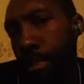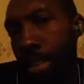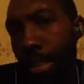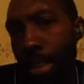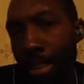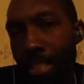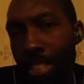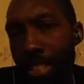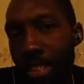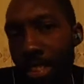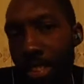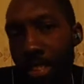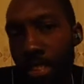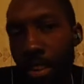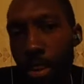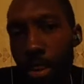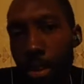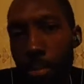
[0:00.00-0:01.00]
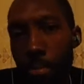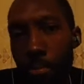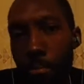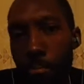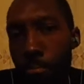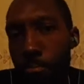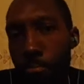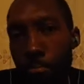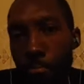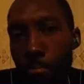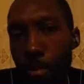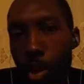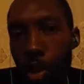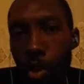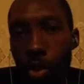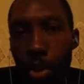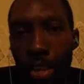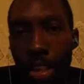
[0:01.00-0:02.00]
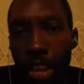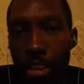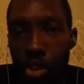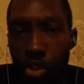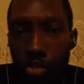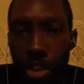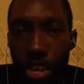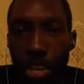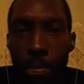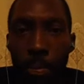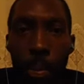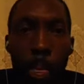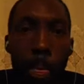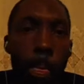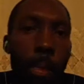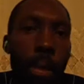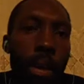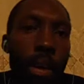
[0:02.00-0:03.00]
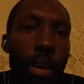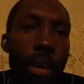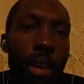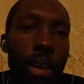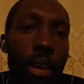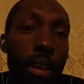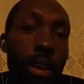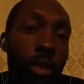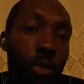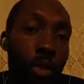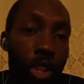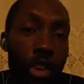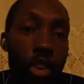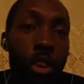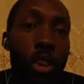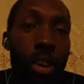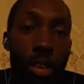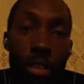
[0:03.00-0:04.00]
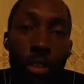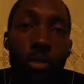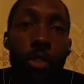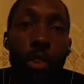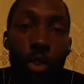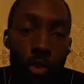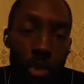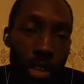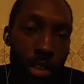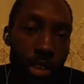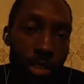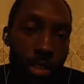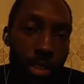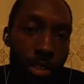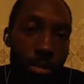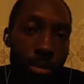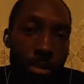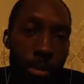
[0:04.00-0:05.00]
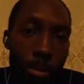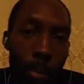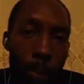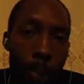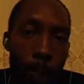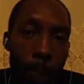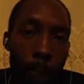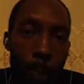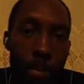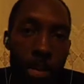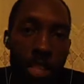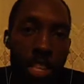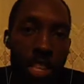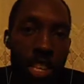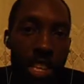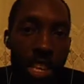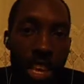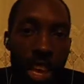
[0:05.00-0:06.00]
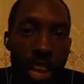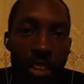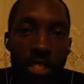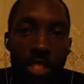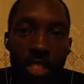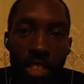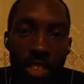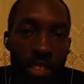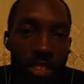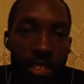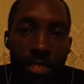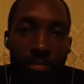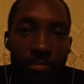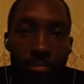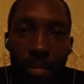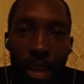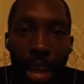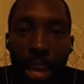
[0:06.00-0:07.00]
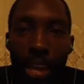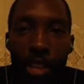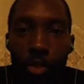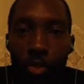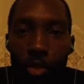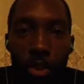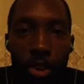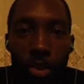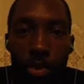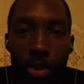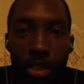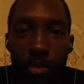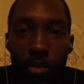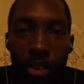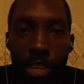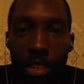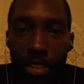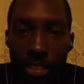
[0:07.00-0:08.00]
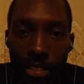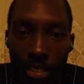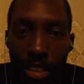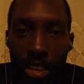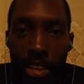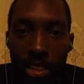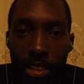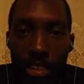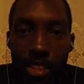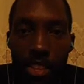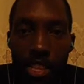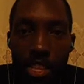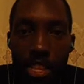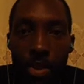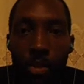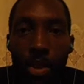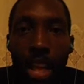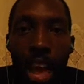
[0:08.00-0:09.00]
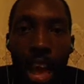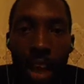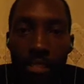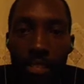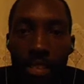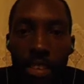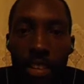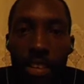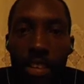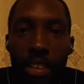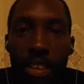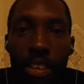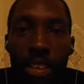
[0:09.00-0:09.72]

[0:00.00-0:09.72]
It's just um going down a drain. When you're on the phone with a girl, she can't just ignore what the fuck you're saying. She would have to